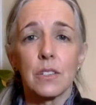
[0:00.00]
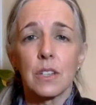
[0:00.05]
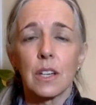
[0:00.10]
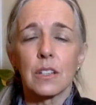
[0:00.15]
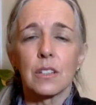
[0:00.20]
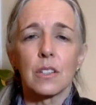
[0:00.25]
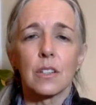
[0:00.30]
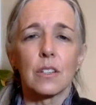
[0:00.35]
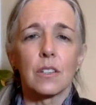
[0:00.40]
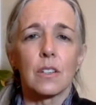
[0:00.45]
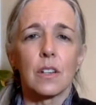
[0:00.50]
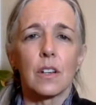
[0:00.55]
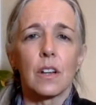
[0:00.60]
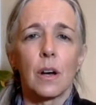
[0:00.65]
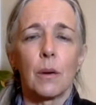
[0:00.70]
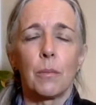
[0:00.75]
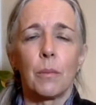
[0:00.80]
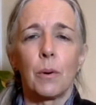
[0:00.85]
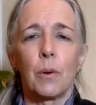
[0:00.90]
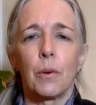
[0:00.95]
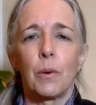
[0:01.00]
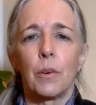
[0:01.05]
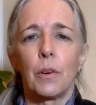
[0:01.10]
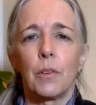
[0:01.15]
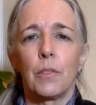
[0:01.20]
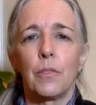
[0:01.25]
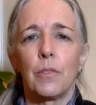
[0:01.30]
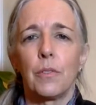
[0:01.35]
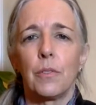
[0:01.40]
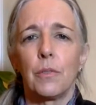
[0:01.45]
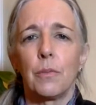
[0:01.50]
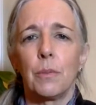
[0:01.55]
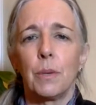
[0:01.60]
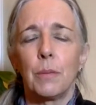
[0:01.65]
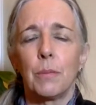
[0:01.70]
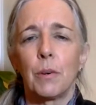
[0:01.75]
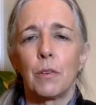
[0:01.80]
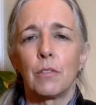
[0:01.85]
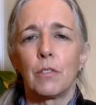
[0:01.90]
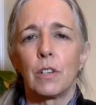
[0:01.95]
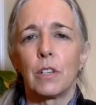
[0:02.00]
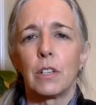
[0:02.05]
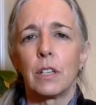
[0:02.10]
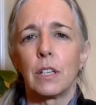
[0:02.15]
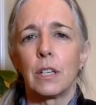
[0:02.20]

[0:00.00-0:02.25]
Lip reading: That's a couple of people have written